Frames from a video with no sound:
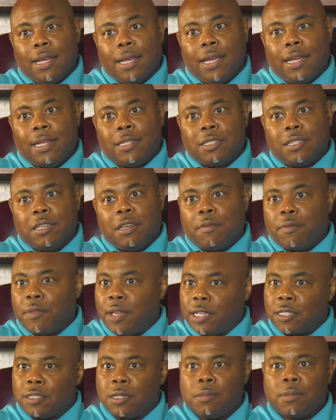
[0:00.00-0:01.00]
as if
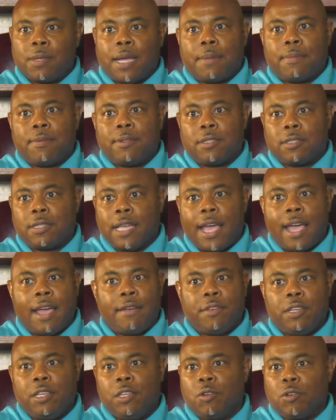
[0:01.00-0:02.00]
that's some type of
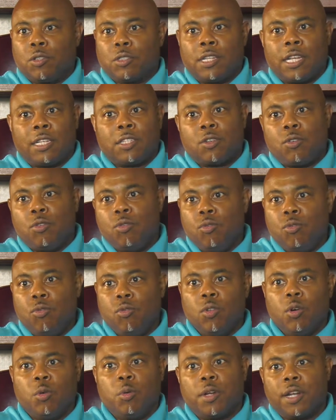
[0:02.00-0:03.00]
savvy or that's
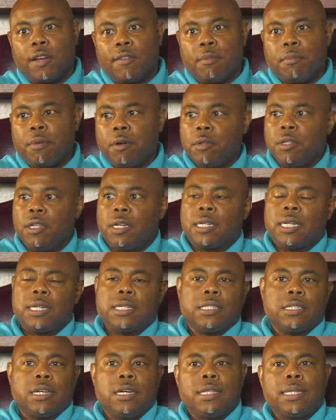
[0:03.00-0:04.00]
cool or whatever, but we're looking at
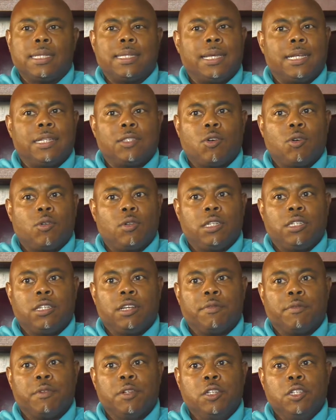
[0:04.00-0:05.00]
this other thing totally
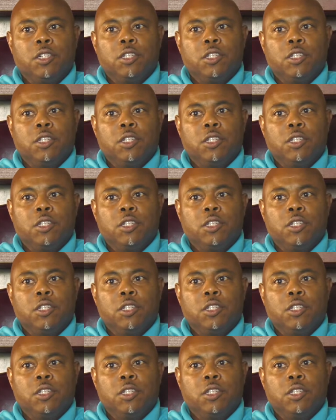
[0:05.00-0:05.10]
different.